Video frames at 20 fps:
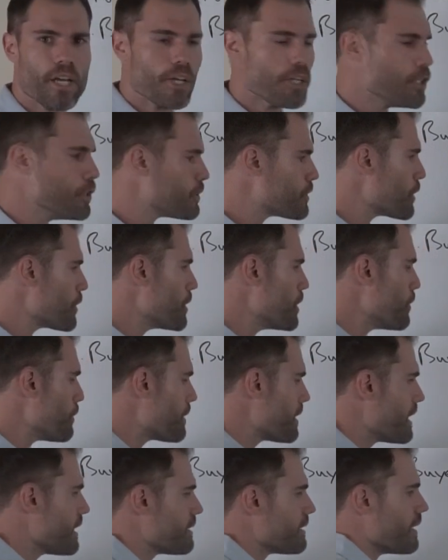
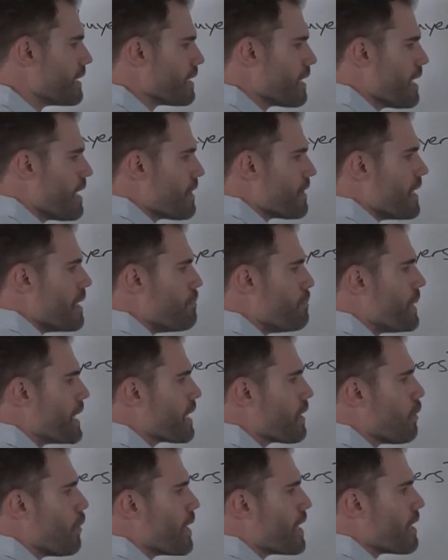that Bitcoin